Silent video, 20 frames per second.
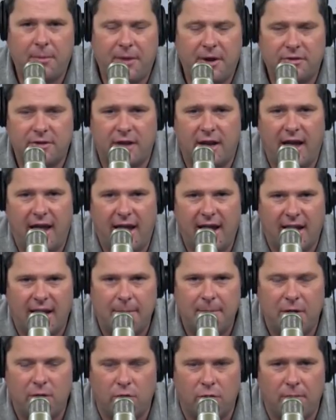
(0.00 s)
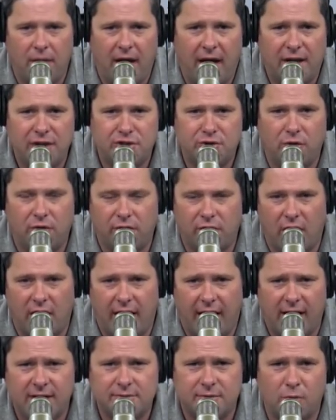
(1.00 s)
up here today, let me remind you of our
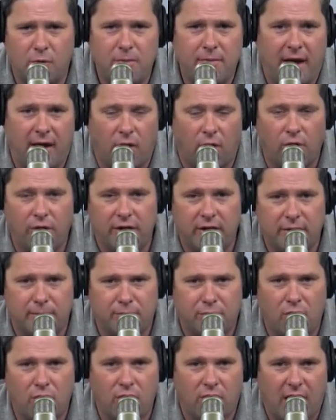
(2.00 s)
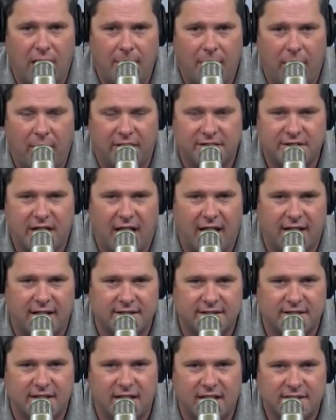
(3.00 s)
announcement we made early in the program. How exciting
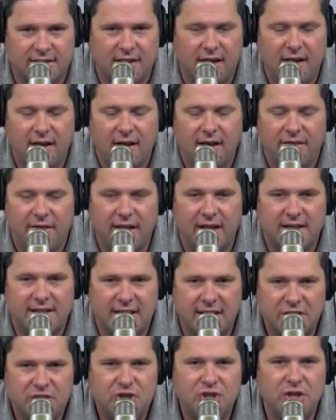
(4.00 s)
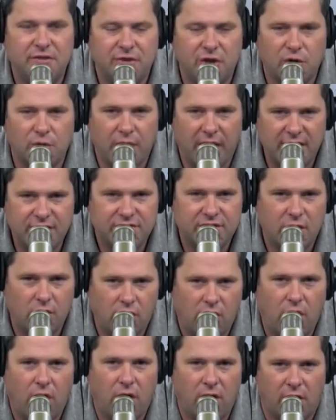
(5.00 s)
is this? The addition of Lorenzo
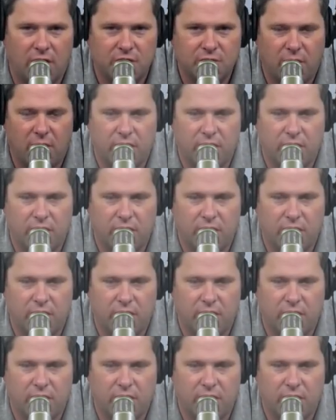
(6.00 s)
Carter to